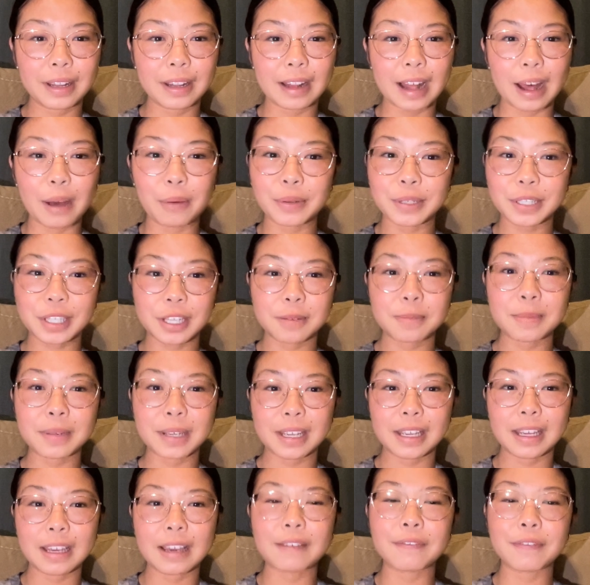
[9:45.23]
That one's gonna
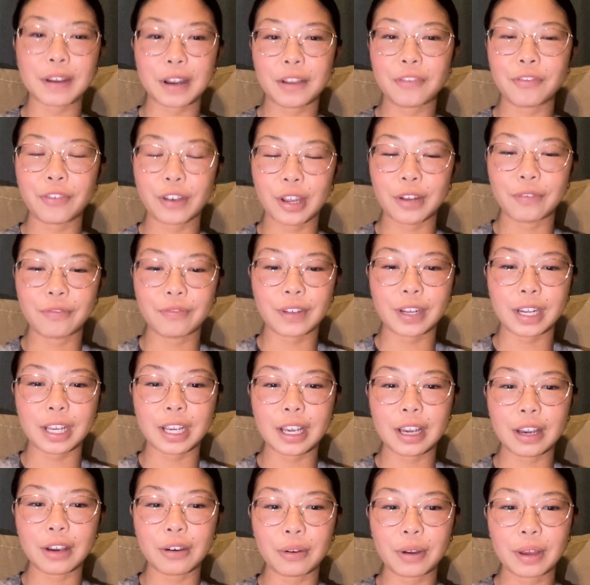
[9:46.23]
be a very fun
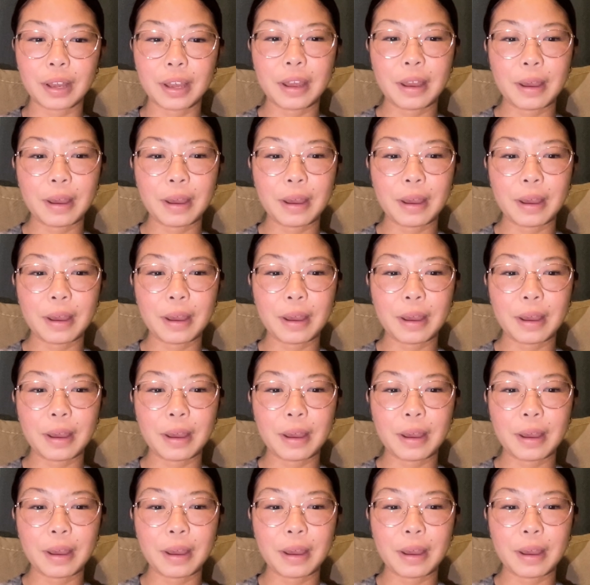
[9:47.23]
video.